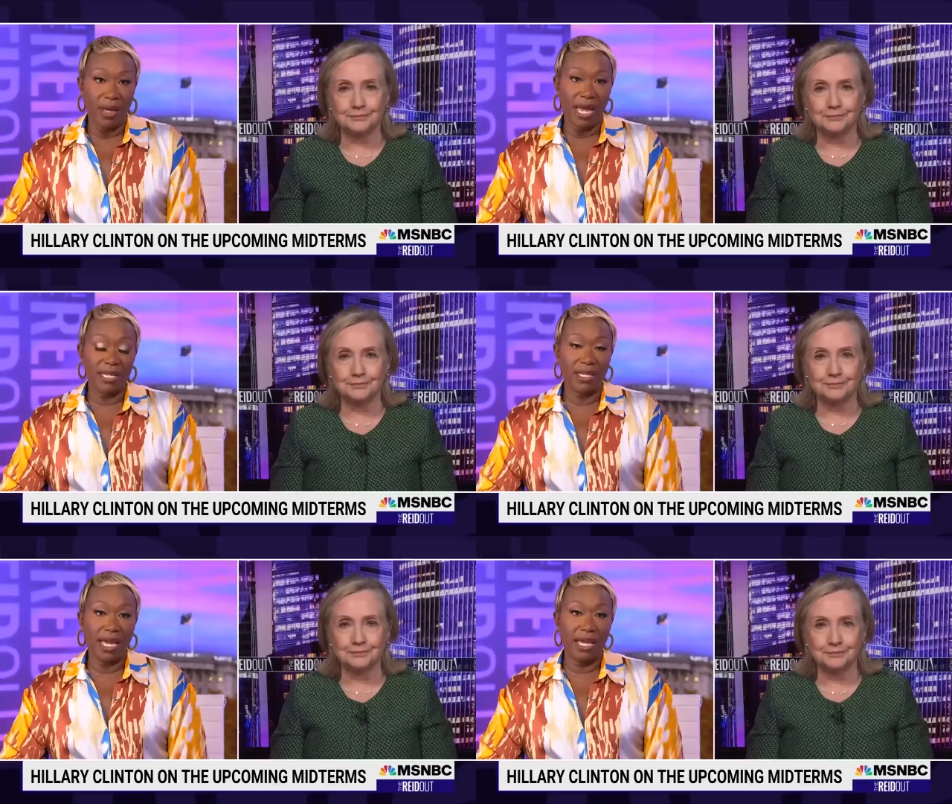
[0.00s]

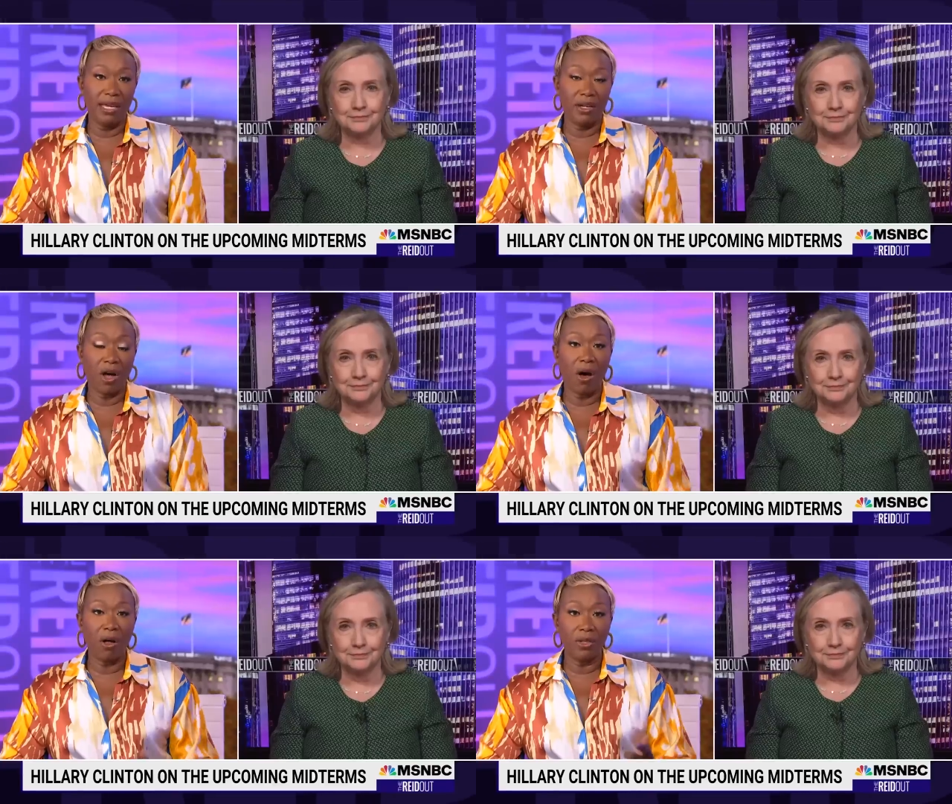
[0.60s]
Speaker 1: as a
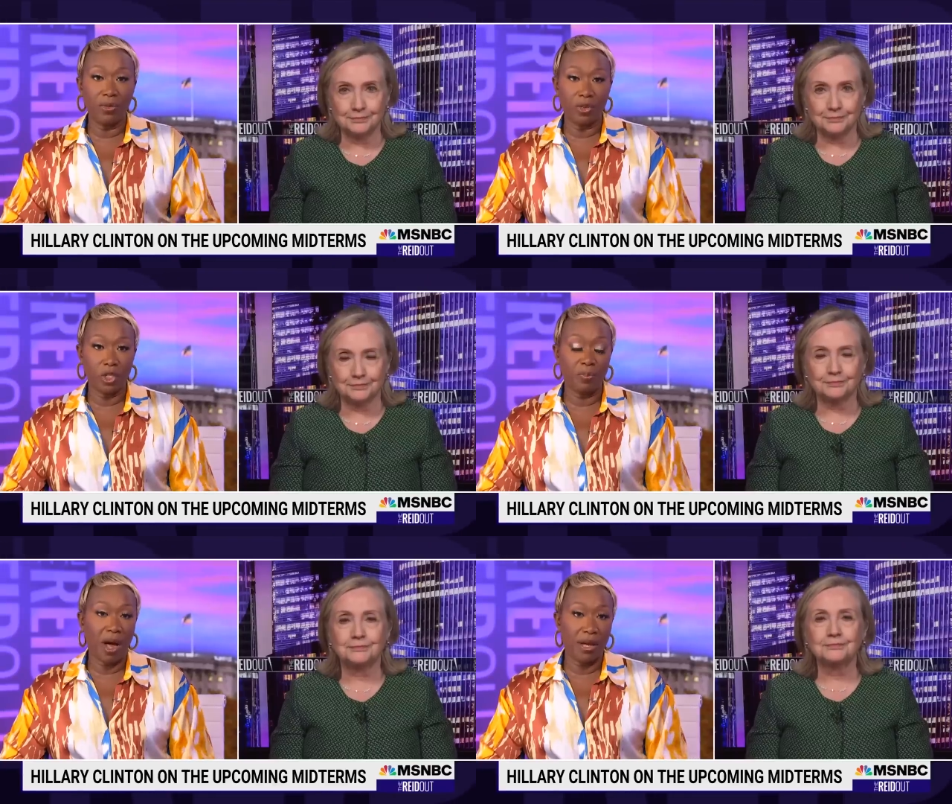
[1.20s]
call and
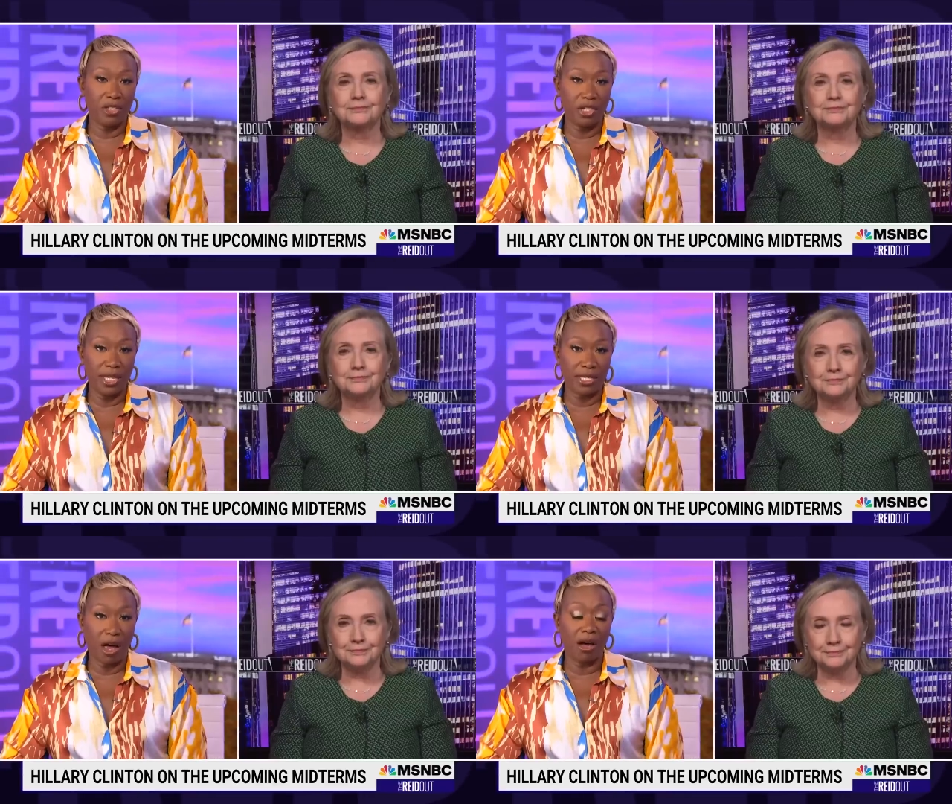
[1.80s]
response to
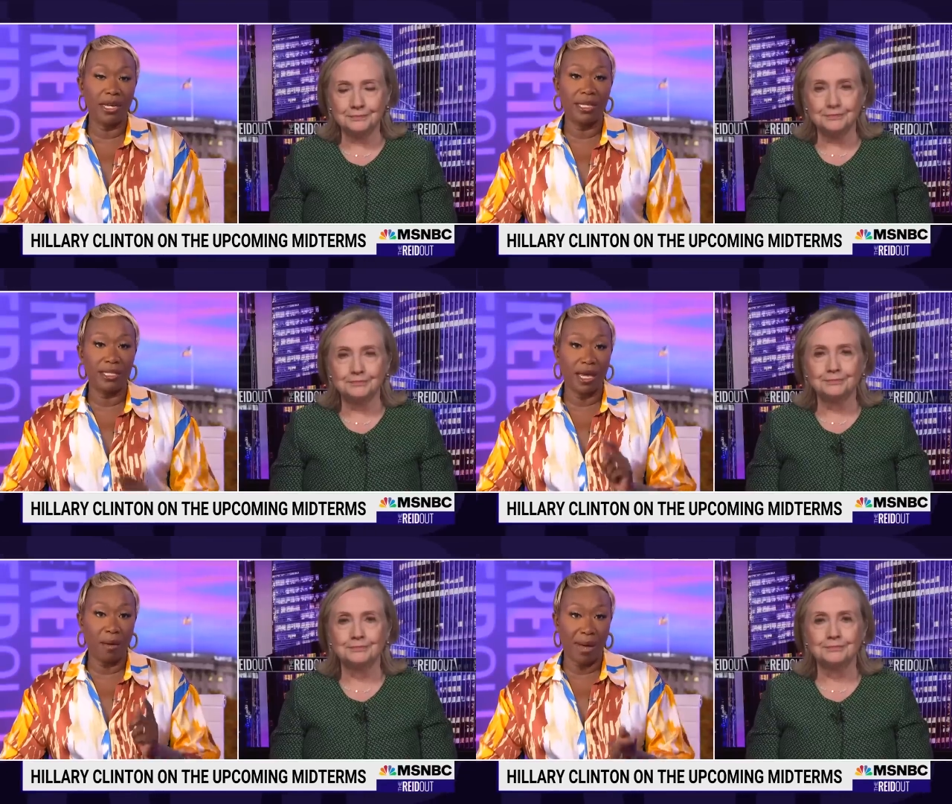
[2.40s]
his
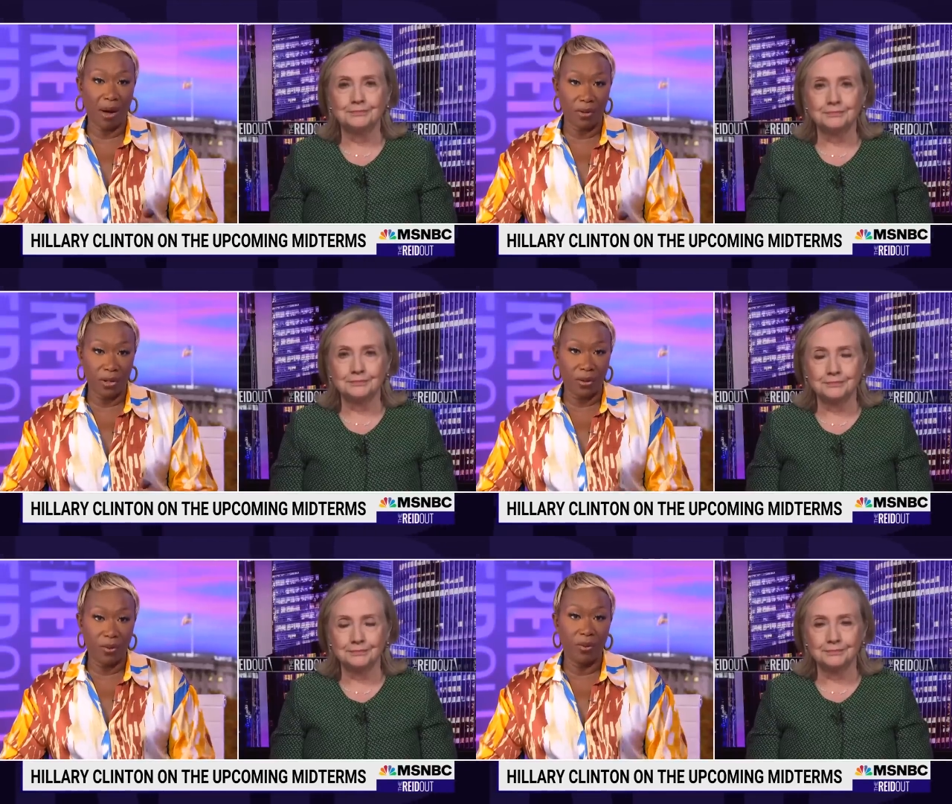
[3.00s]
audience about
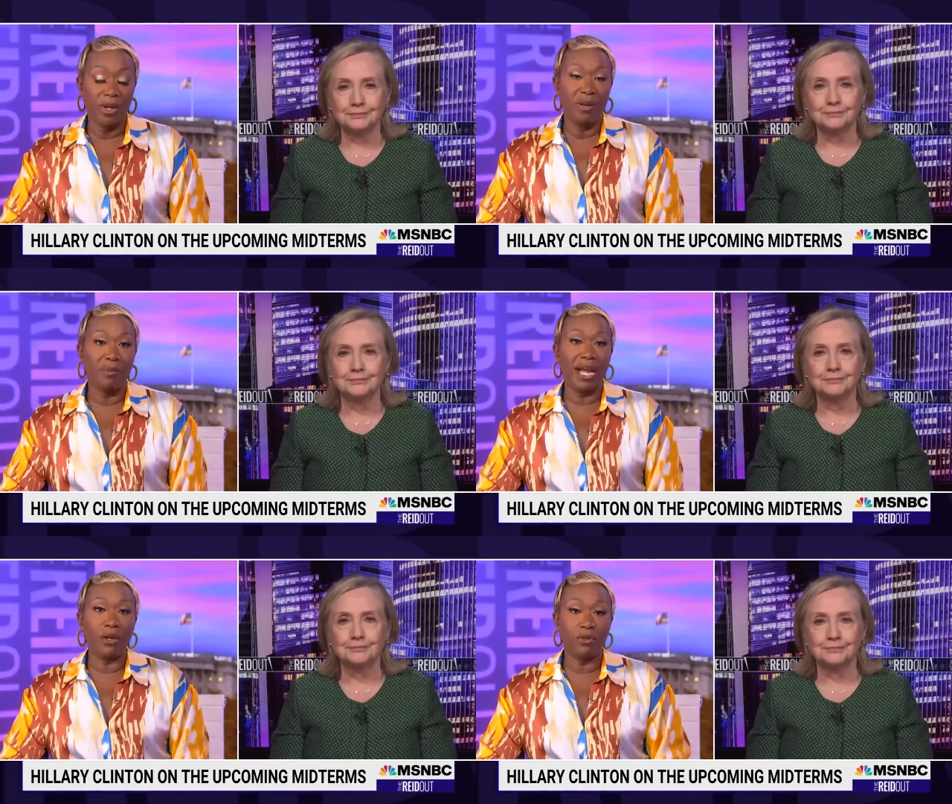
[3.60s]
you.
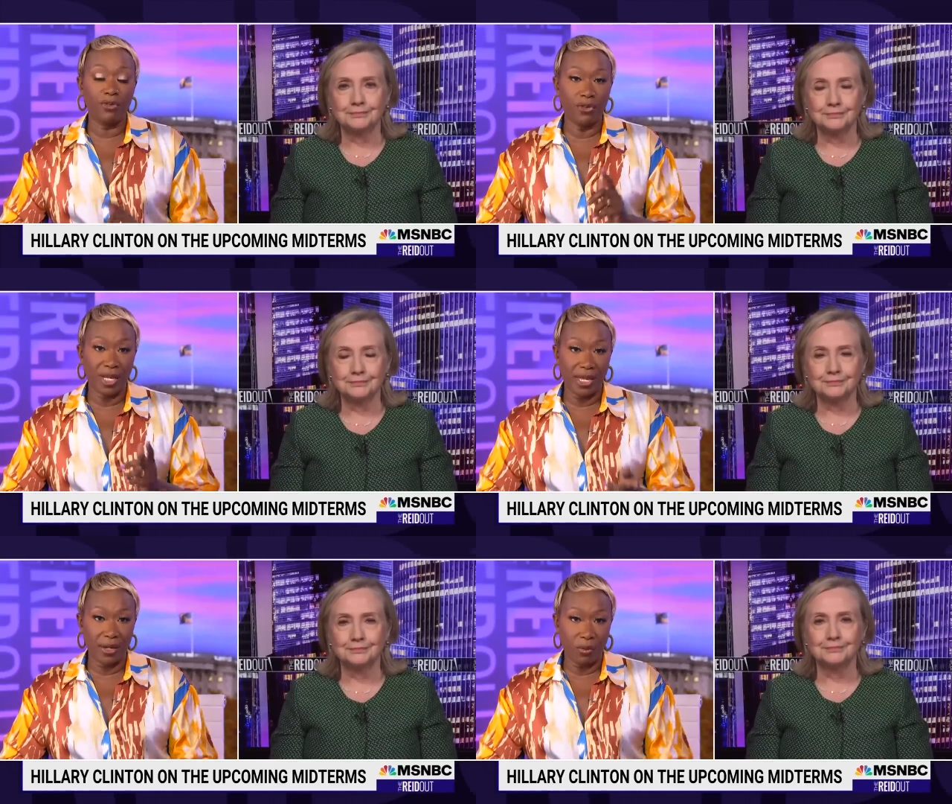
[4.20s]
Michael
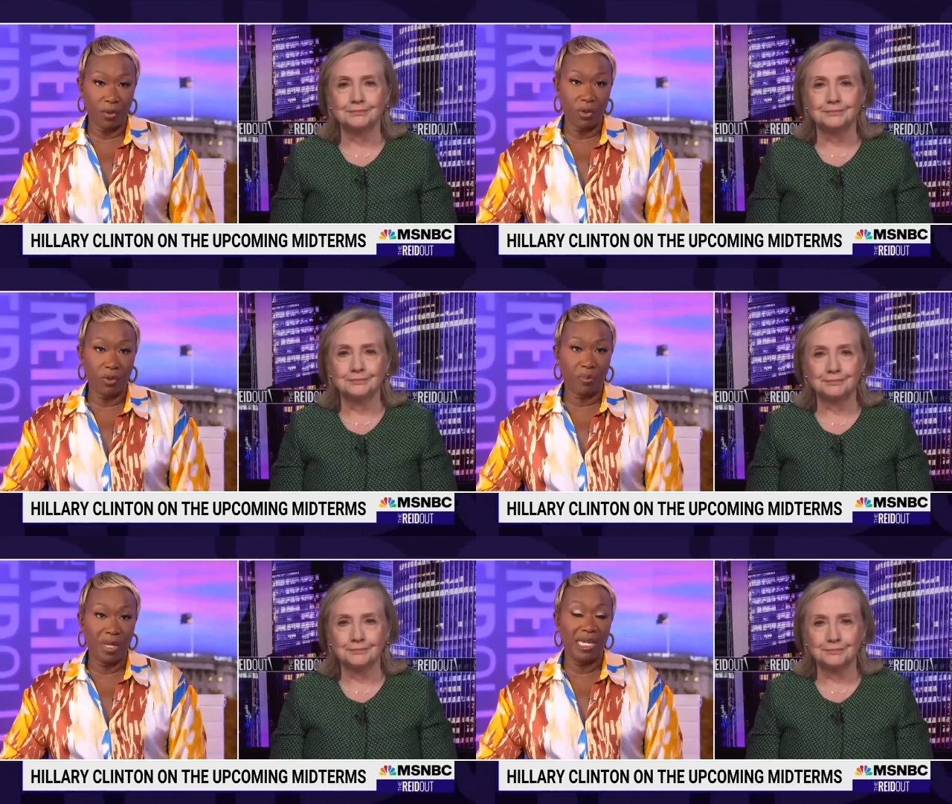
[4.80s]
Flynn would
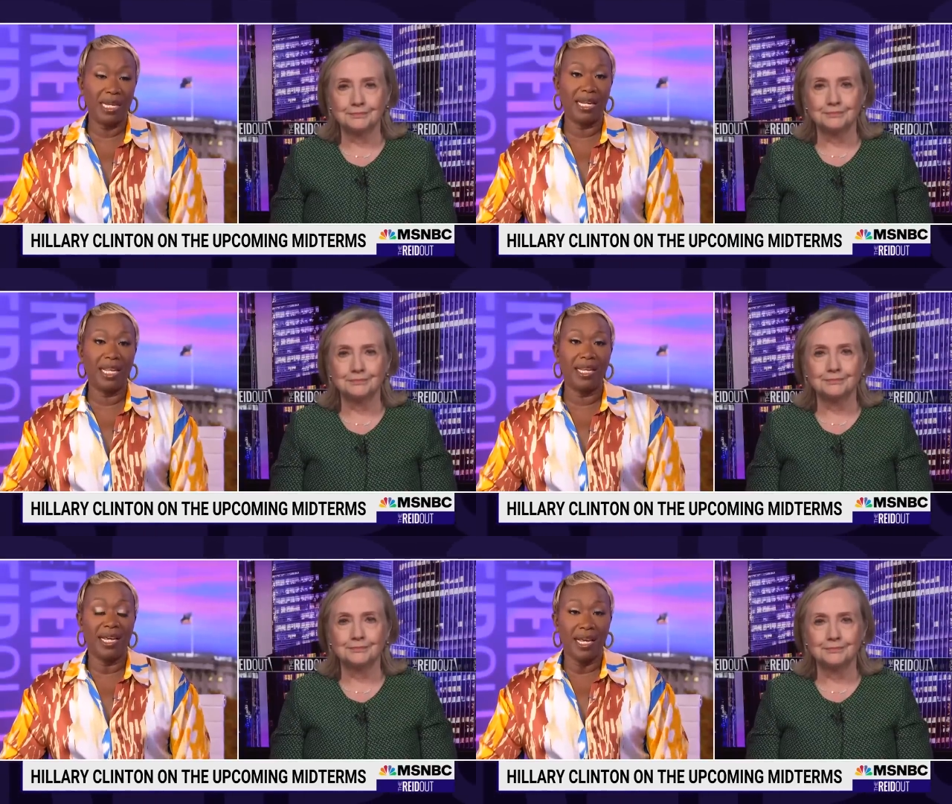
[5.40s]
repeat it. it